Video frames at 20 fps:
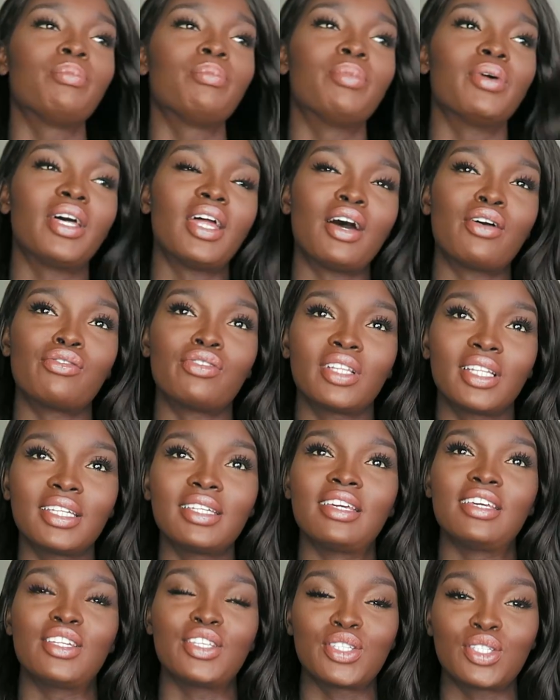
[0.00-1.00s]
But I really
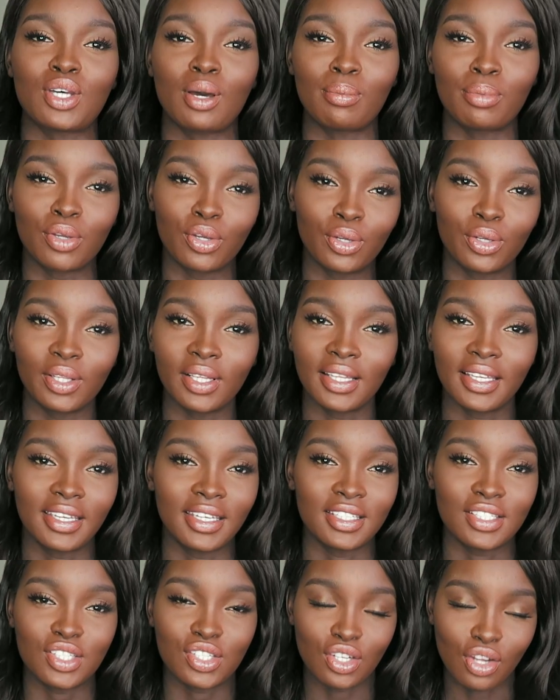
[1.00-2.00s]
need to stop Googling,
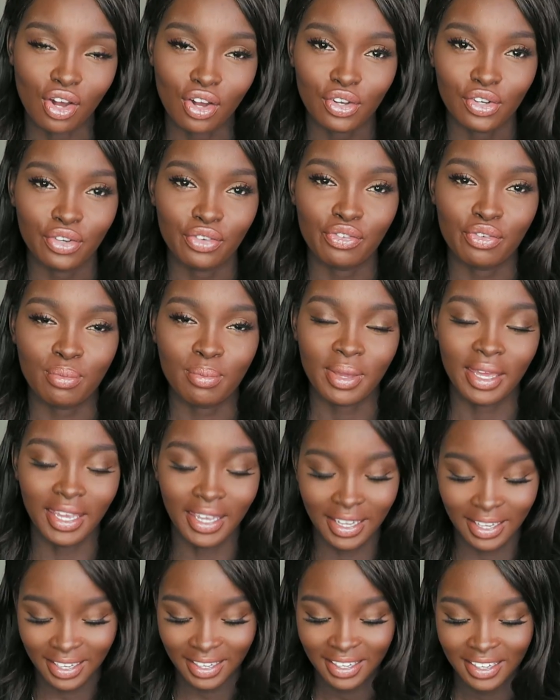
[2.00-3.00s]
it's not good for
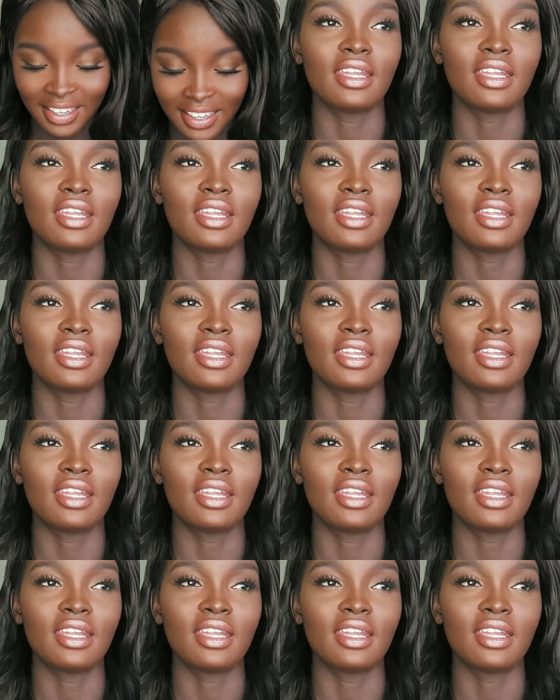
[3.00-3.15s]
me.